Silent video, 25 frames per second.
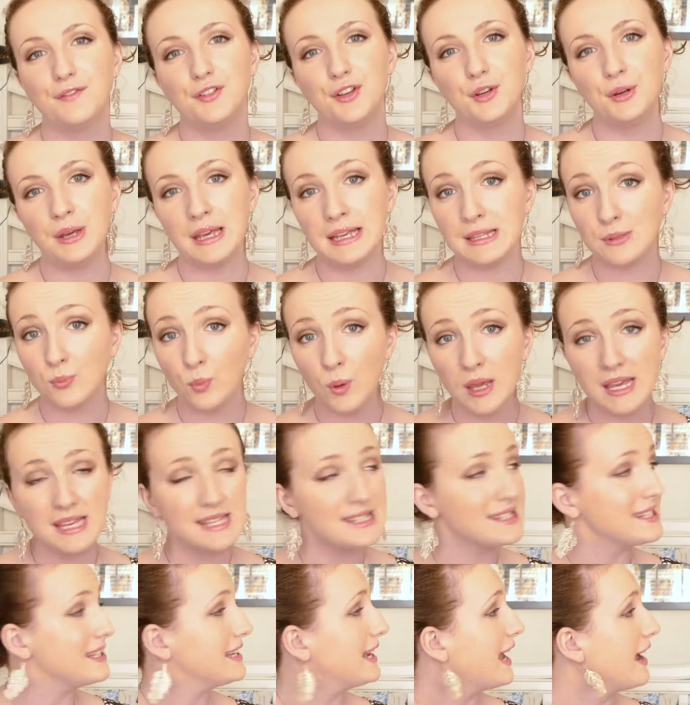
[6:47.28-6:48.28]
for you is We
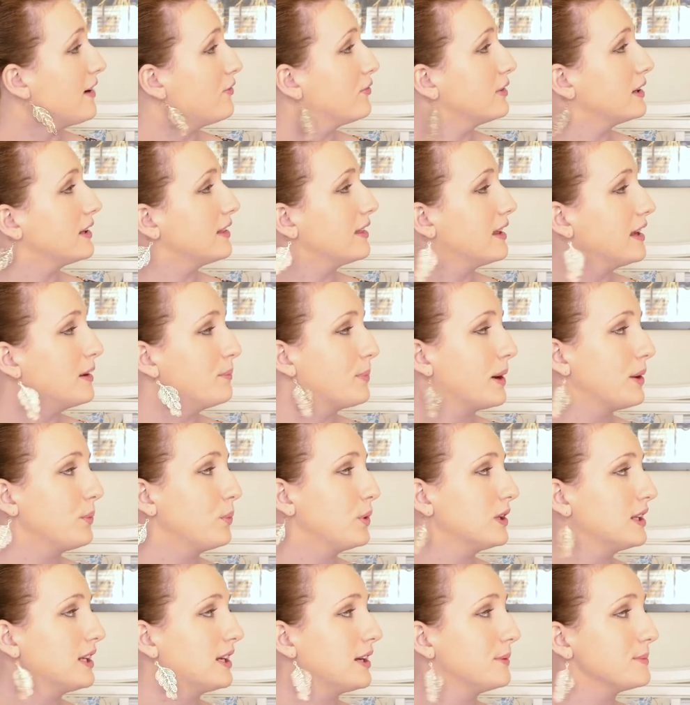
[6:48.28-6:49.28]
See Everything by
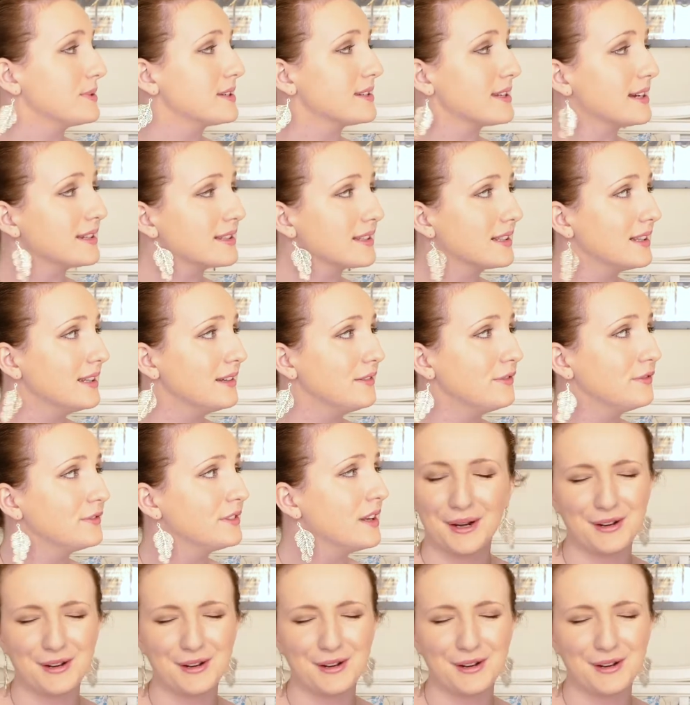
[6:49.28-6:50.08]
William Sutcliffe.